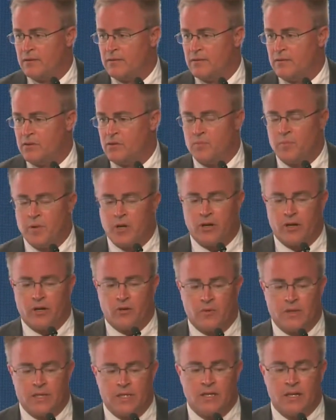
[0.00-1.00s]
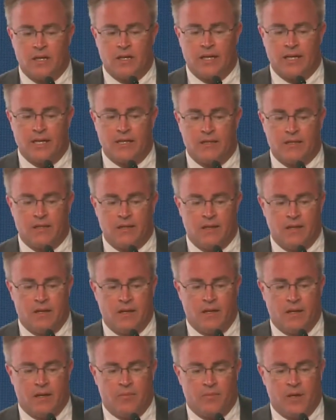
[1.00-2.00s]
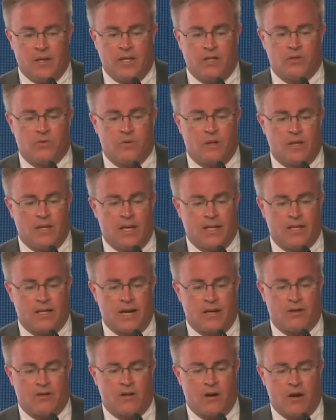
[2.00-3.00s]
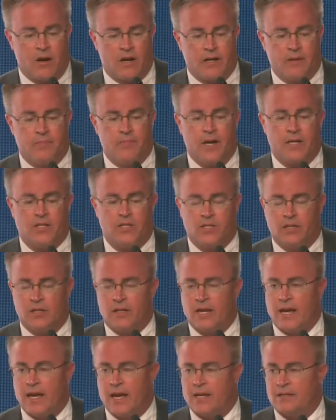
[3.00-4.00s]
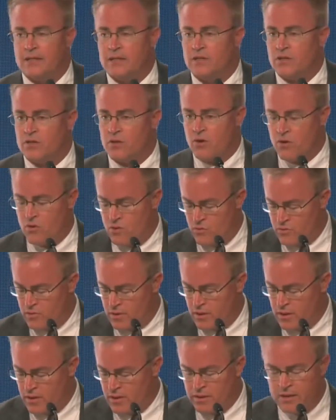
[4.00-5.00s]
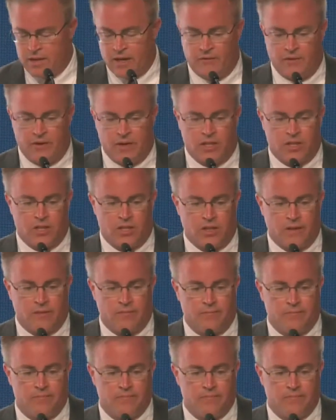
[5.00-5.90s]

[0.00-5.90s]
superior resilience, but each one, like Dr. Harding mentioned, has its own definition.